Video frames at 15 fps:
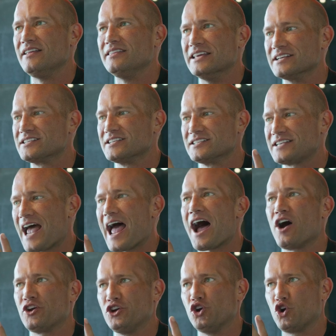This is
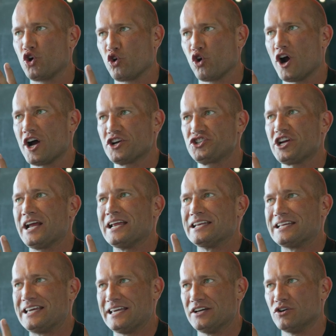how you crush
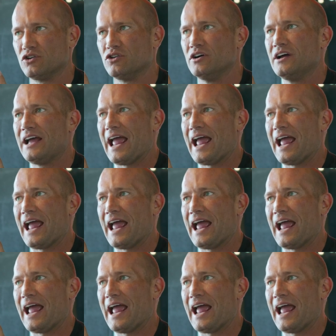and kill